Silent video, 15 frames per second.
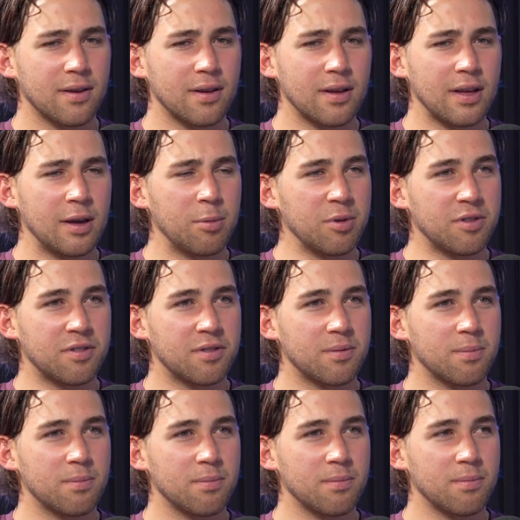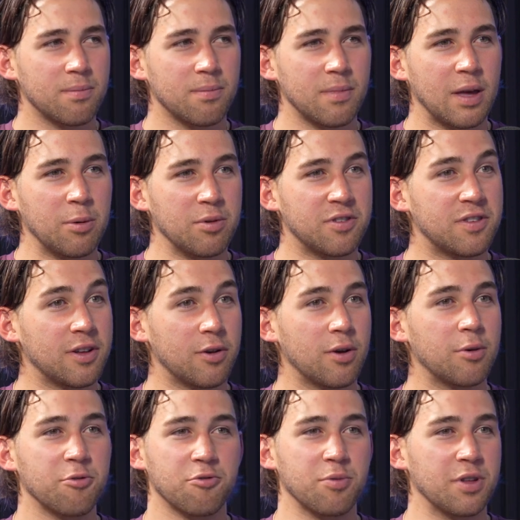it was
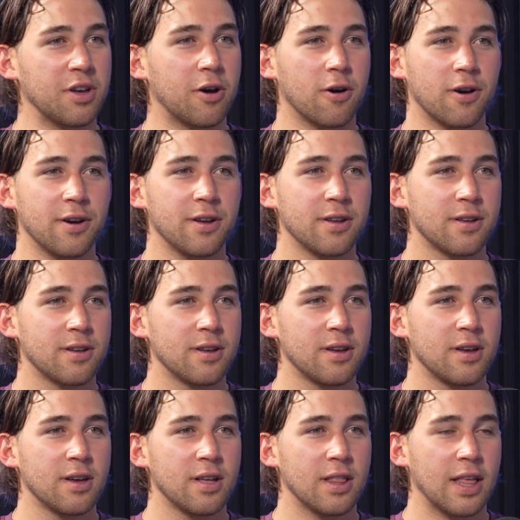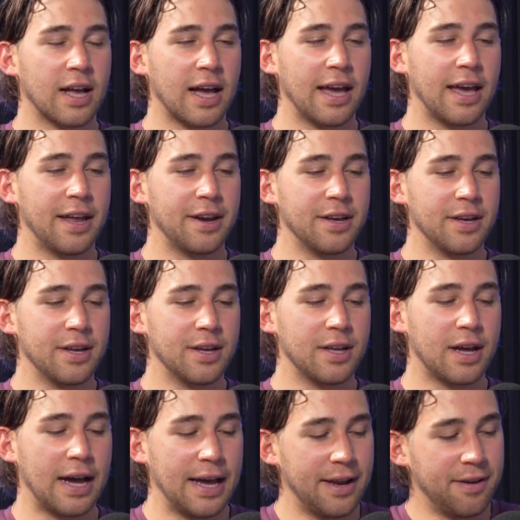really hard. Like I had a
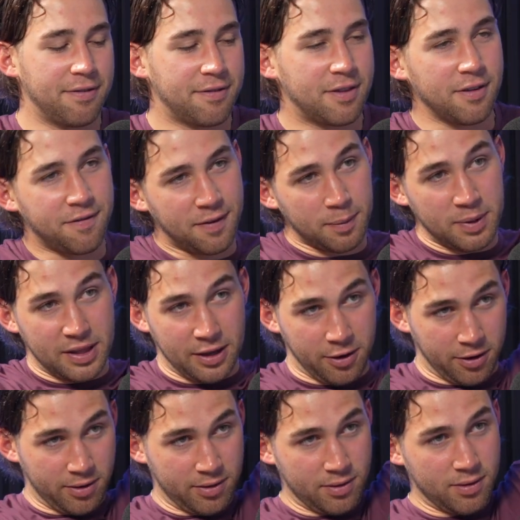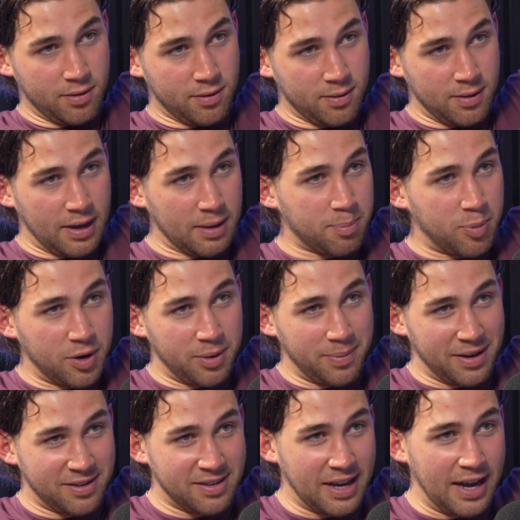defibrillator like put in
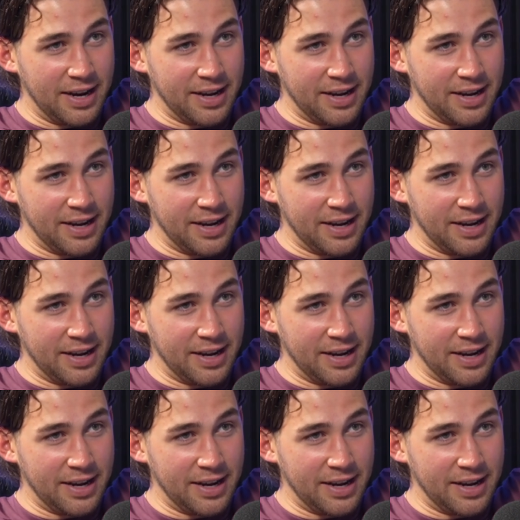my side